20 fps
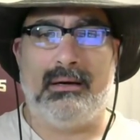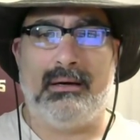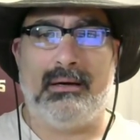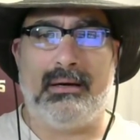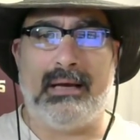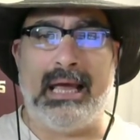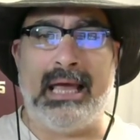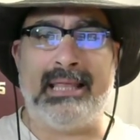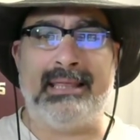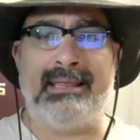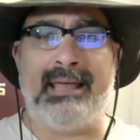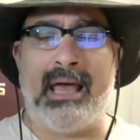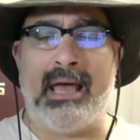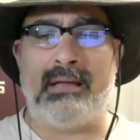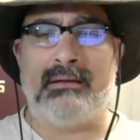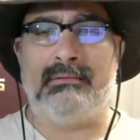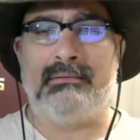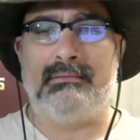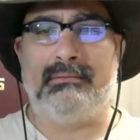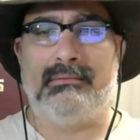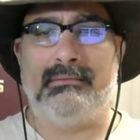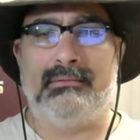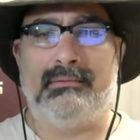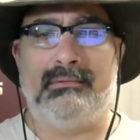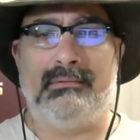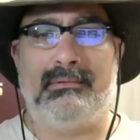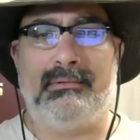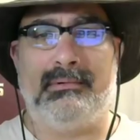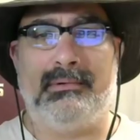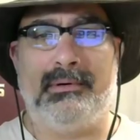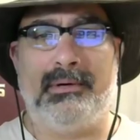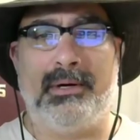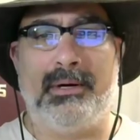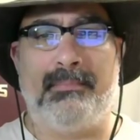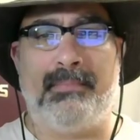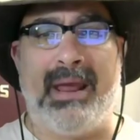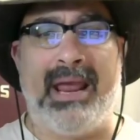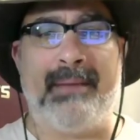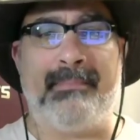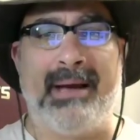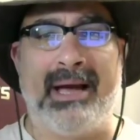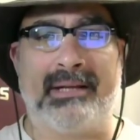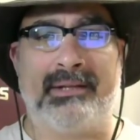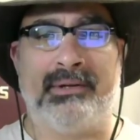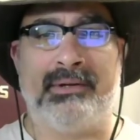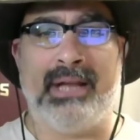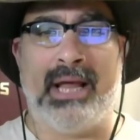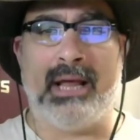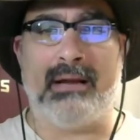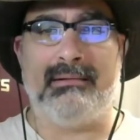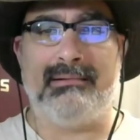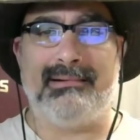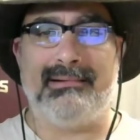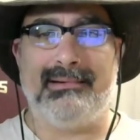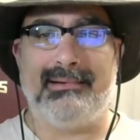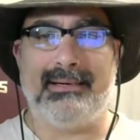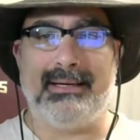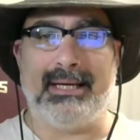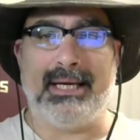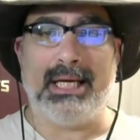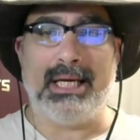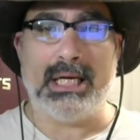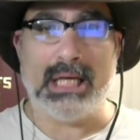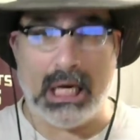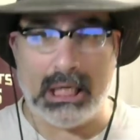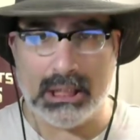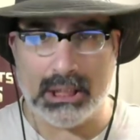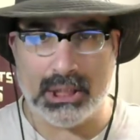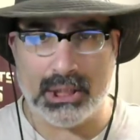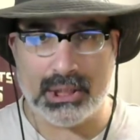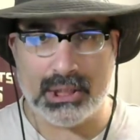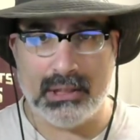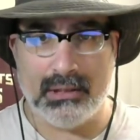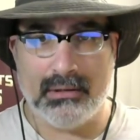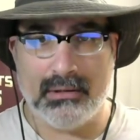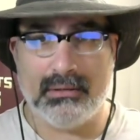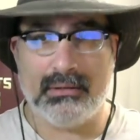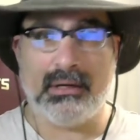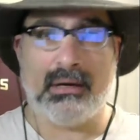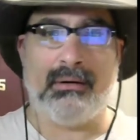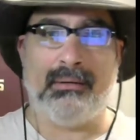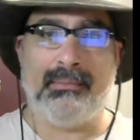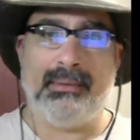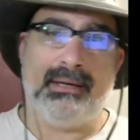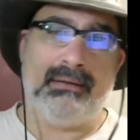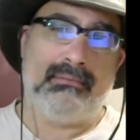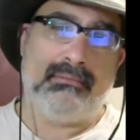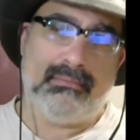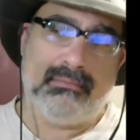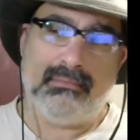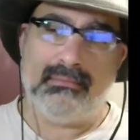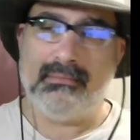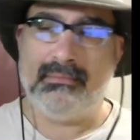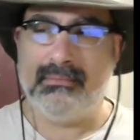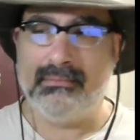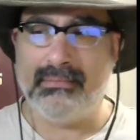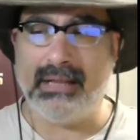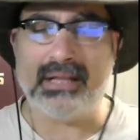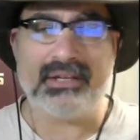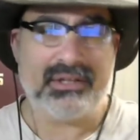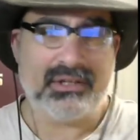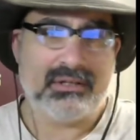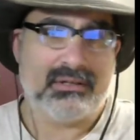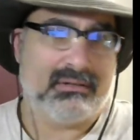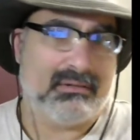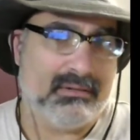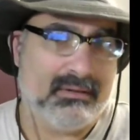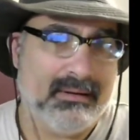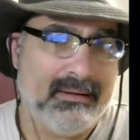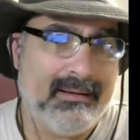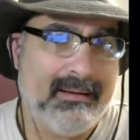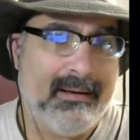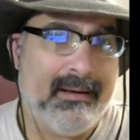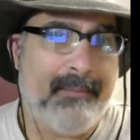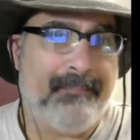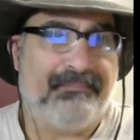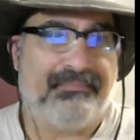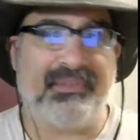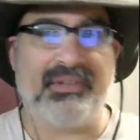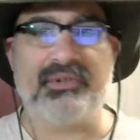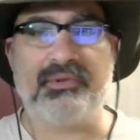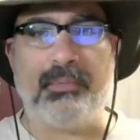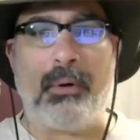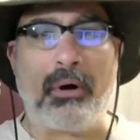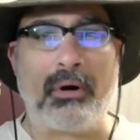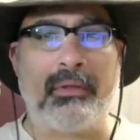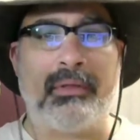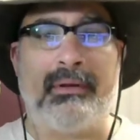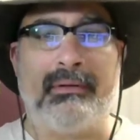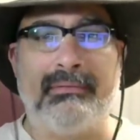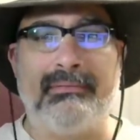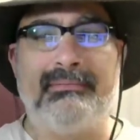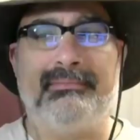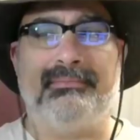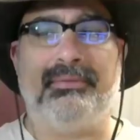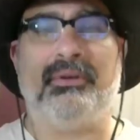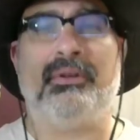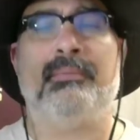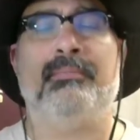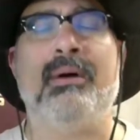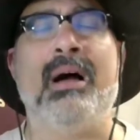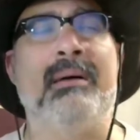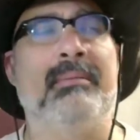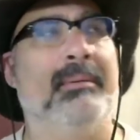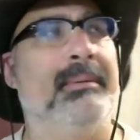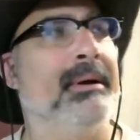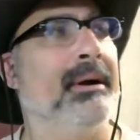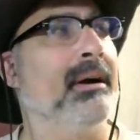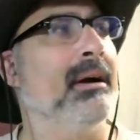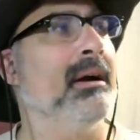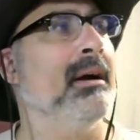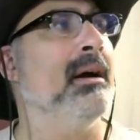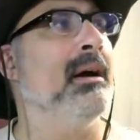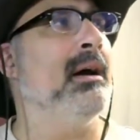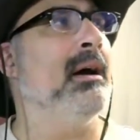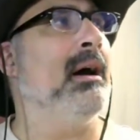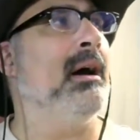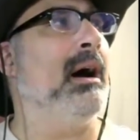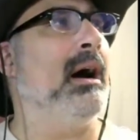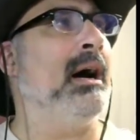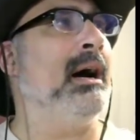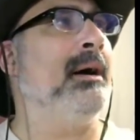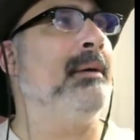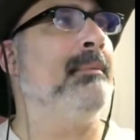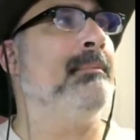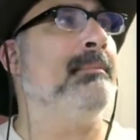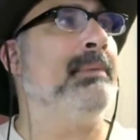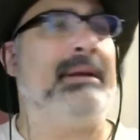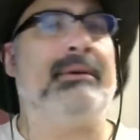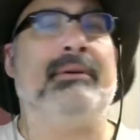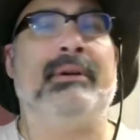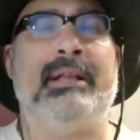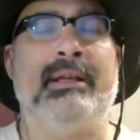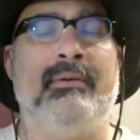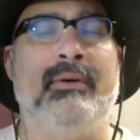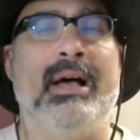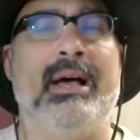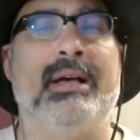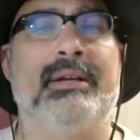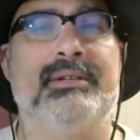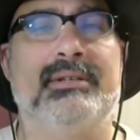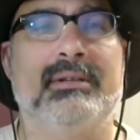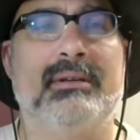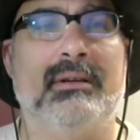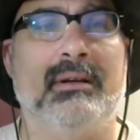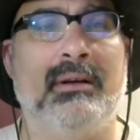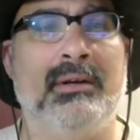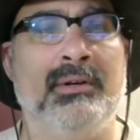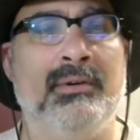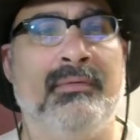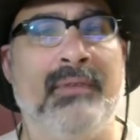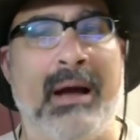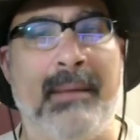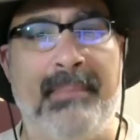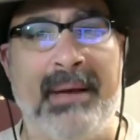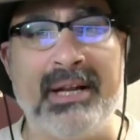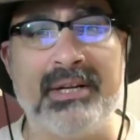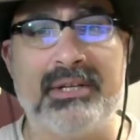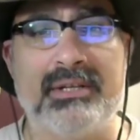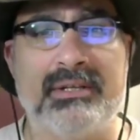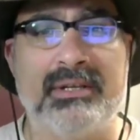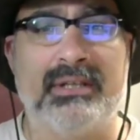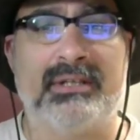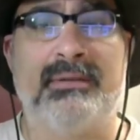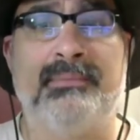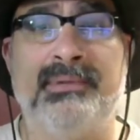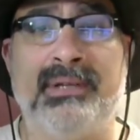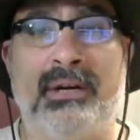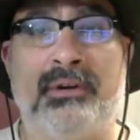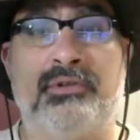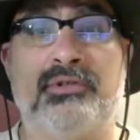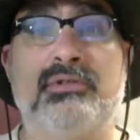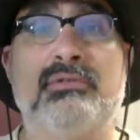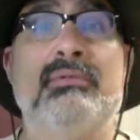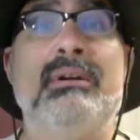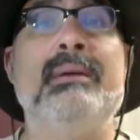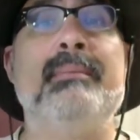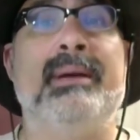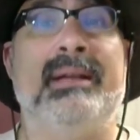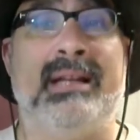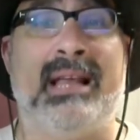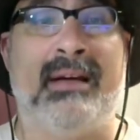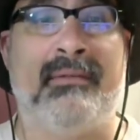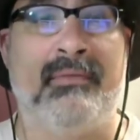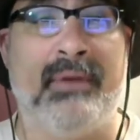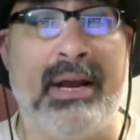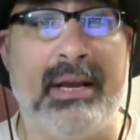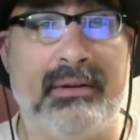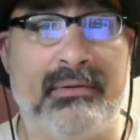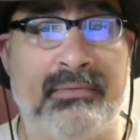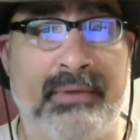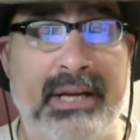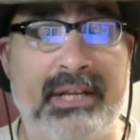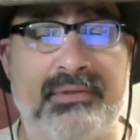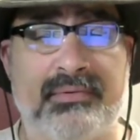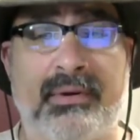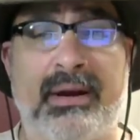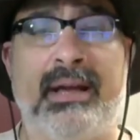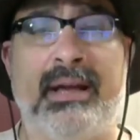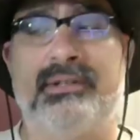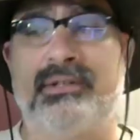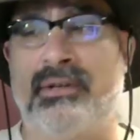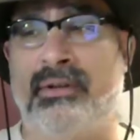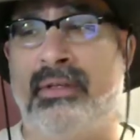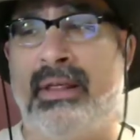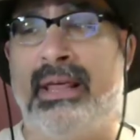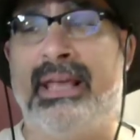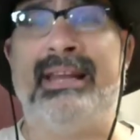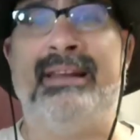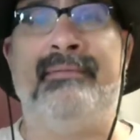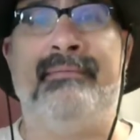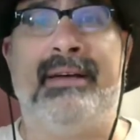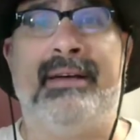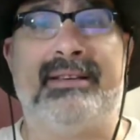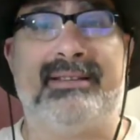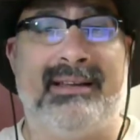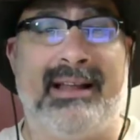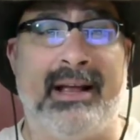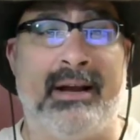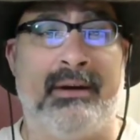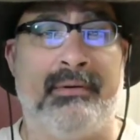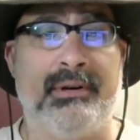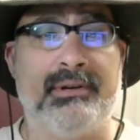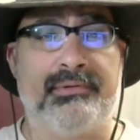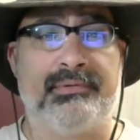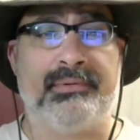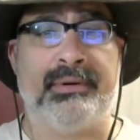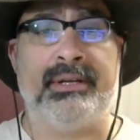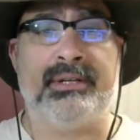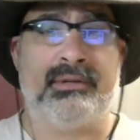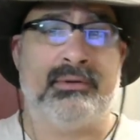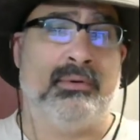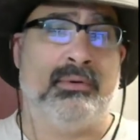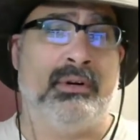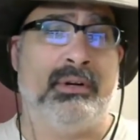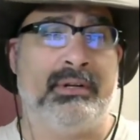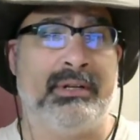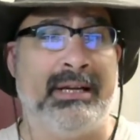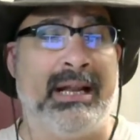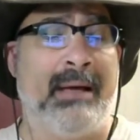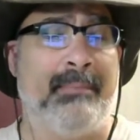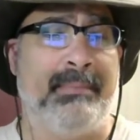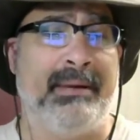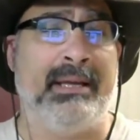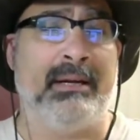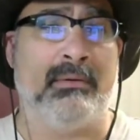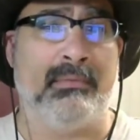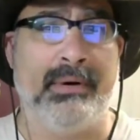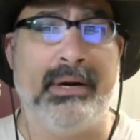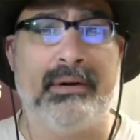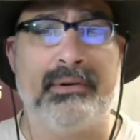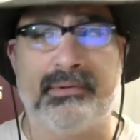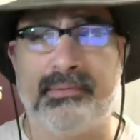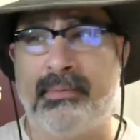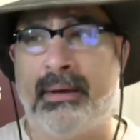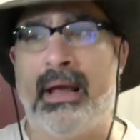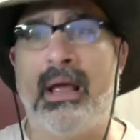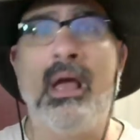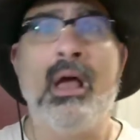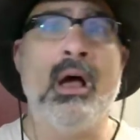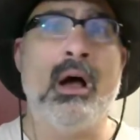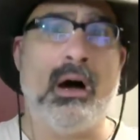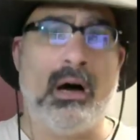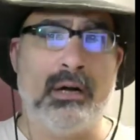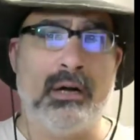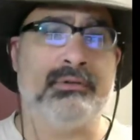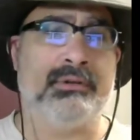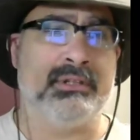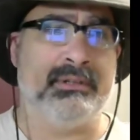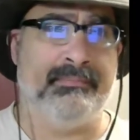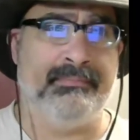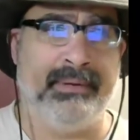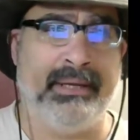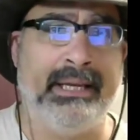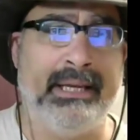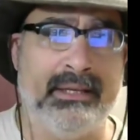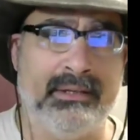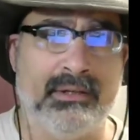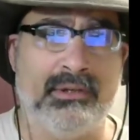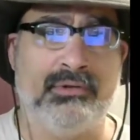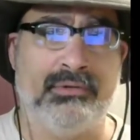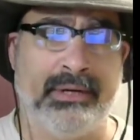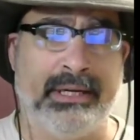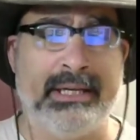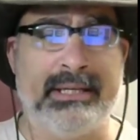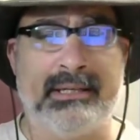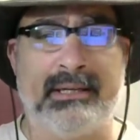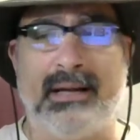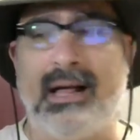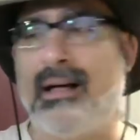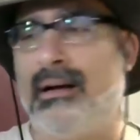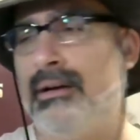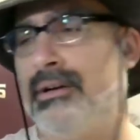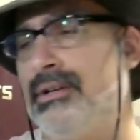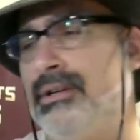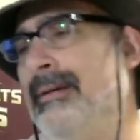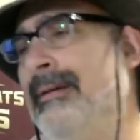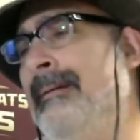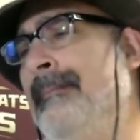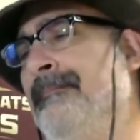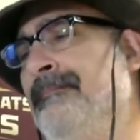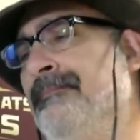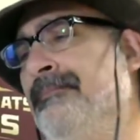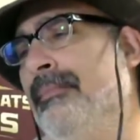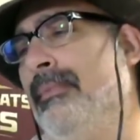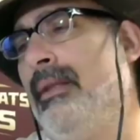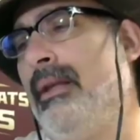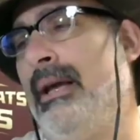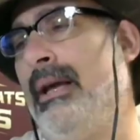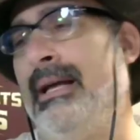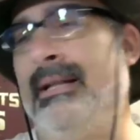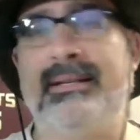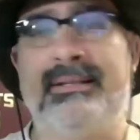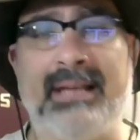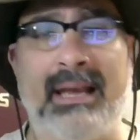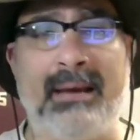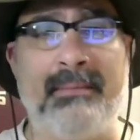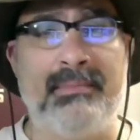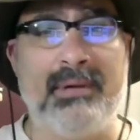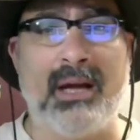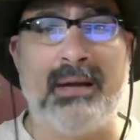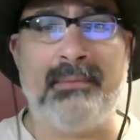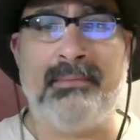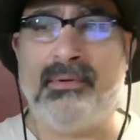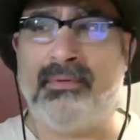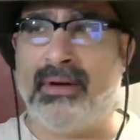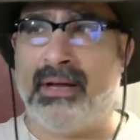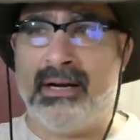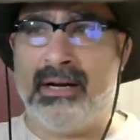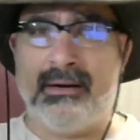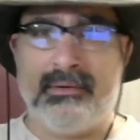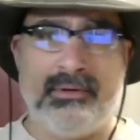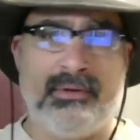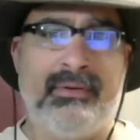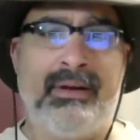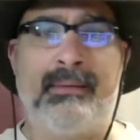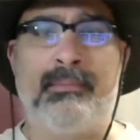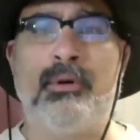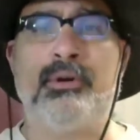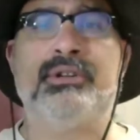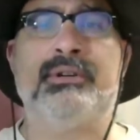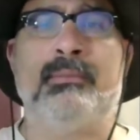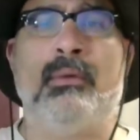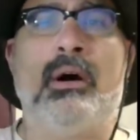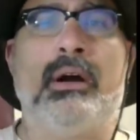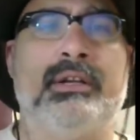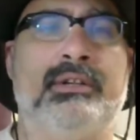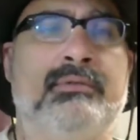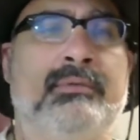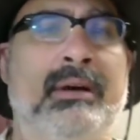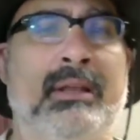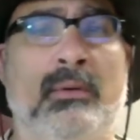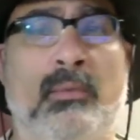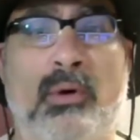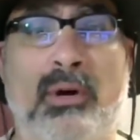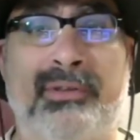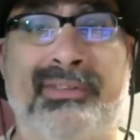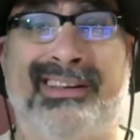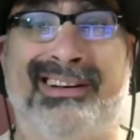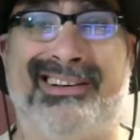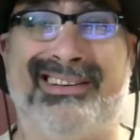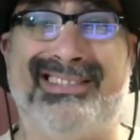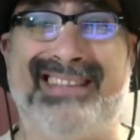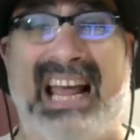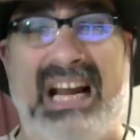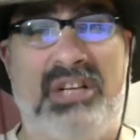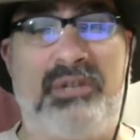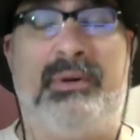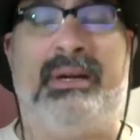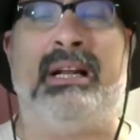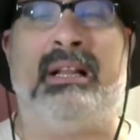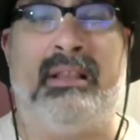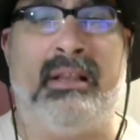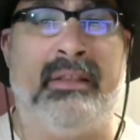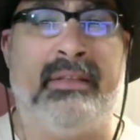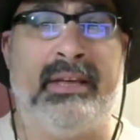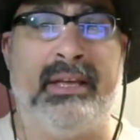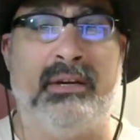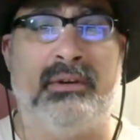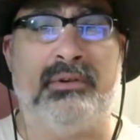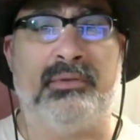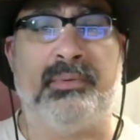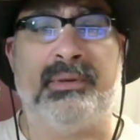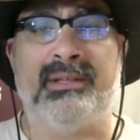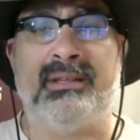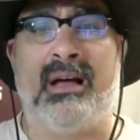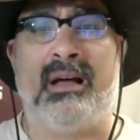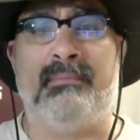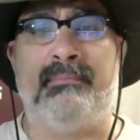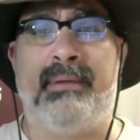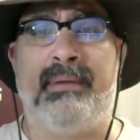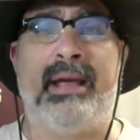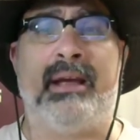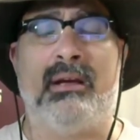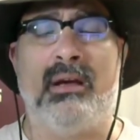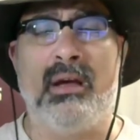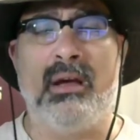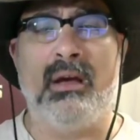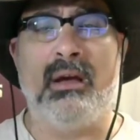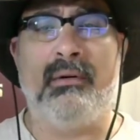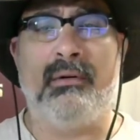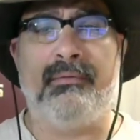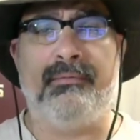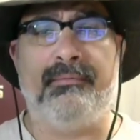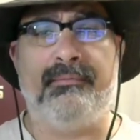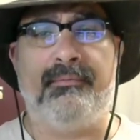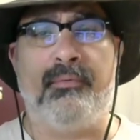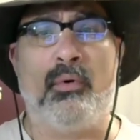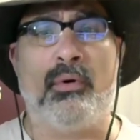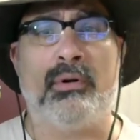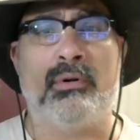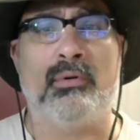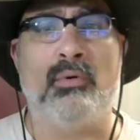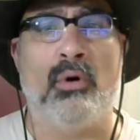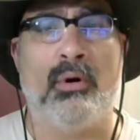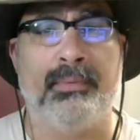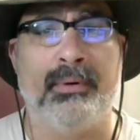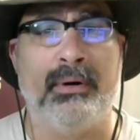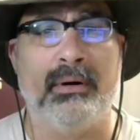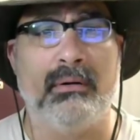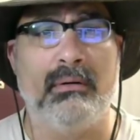and then paying back their debt in dollars. So, I mean, it's part of the problem here. But here in the U.S., you've got pension systems that are screaming to have rates raised so they can invest at higher interest rates in order to not be in arrears by hundreds of billions and trillions of dollars. At the same time, you've got emerging markets around the world that are saturated to the gills with non-bank foreign corporate